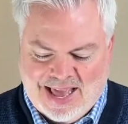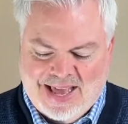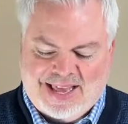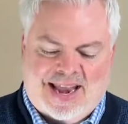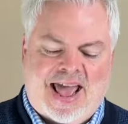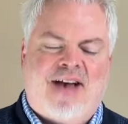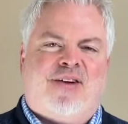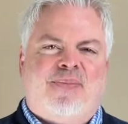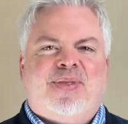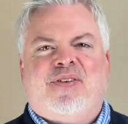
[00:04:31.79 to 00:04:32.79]
can have
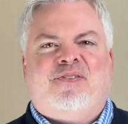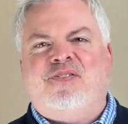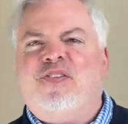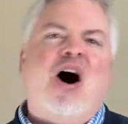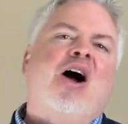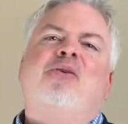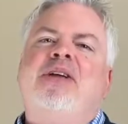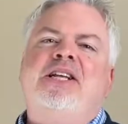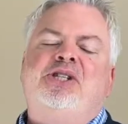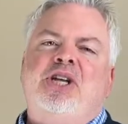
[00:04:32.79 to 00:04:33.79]

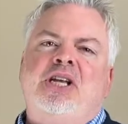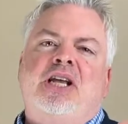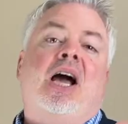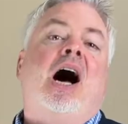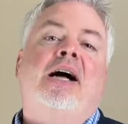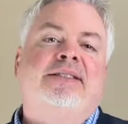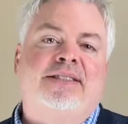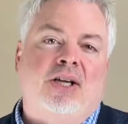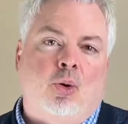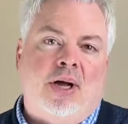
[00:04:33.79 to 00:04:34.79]
far-reaching
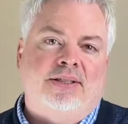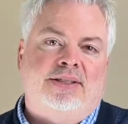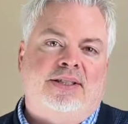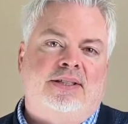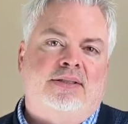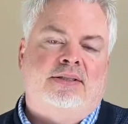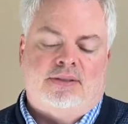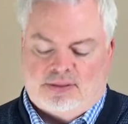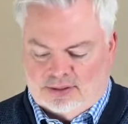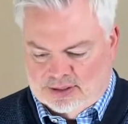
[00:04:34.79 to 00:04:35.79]
consequences
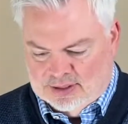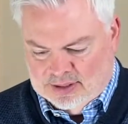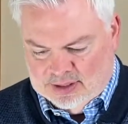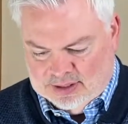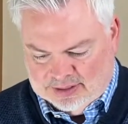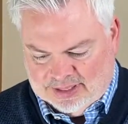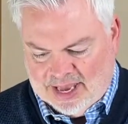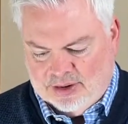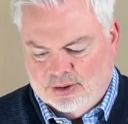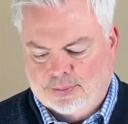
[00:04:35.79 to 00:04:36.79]
later.